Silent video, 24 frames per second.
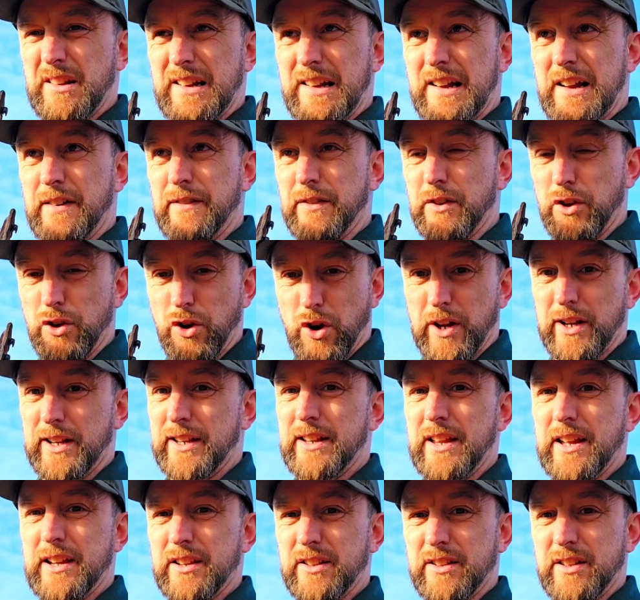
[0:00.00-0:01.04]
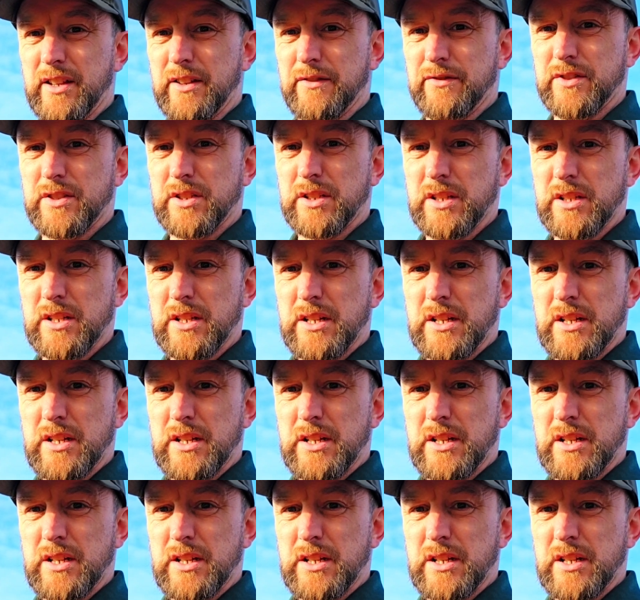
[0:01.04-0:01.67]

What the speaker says: I haven't got any negatives,